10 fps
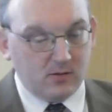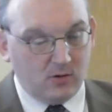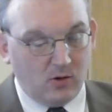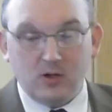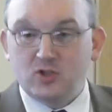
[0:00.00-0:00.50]

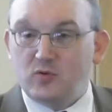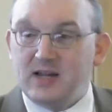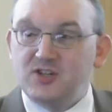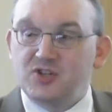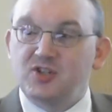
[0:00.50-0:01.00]
God's
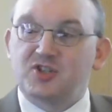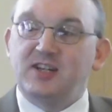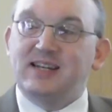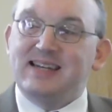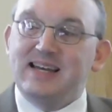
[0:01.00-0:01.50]
righteousness
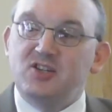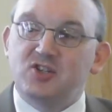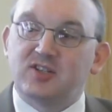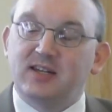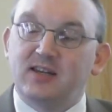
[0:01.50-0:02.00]
in
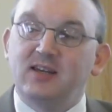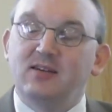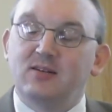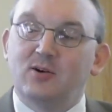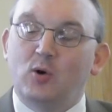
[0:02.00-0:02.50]
legislating
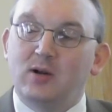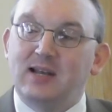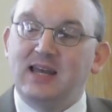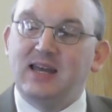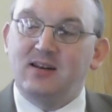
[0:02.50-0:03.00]
or
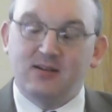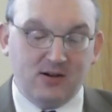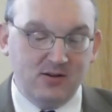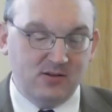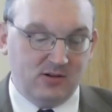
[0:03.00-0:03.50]
laying
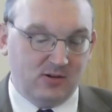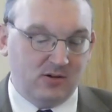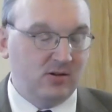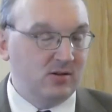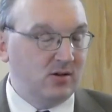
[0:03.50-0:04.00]
down the
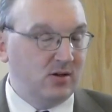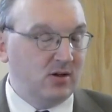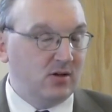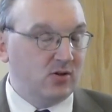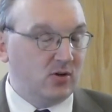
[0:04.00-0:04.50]
law
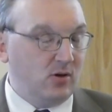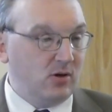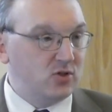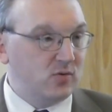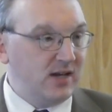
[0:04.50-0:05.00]
to
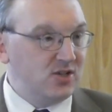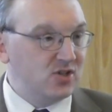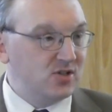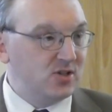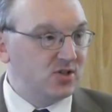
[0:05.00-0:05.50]
God's
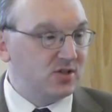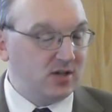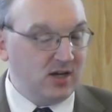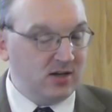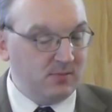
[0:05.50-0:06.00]
righteousness
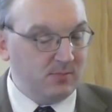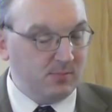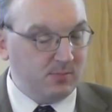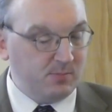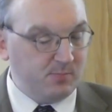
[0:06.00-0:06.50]
in
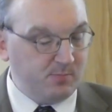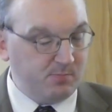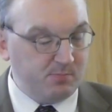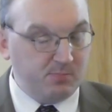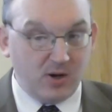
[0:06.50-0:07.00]

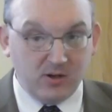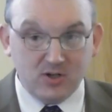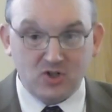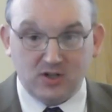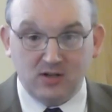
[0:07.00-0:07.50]

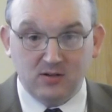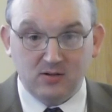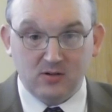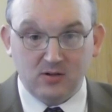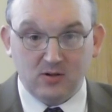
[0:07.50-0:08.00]
punishing
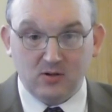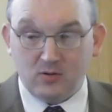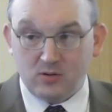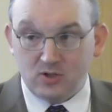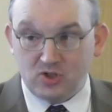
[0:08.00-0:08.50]

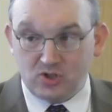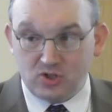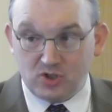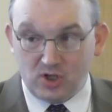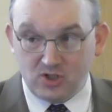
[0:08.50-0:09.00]
or
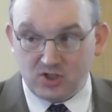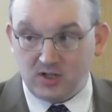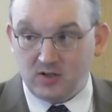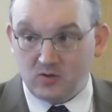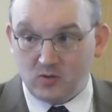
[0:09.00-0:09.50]

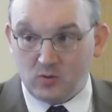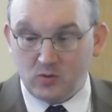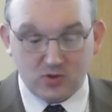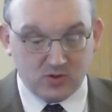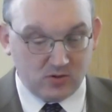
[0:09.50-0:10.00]
judging
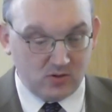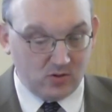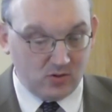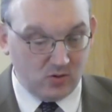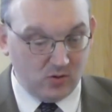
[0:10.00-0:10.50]
those
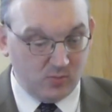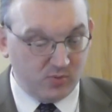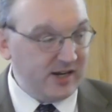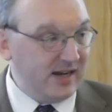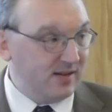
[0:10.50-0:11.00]
who
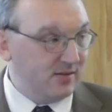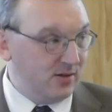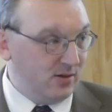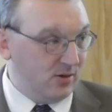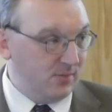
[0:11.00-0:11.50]
break the
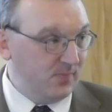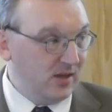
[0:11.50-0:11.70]
law.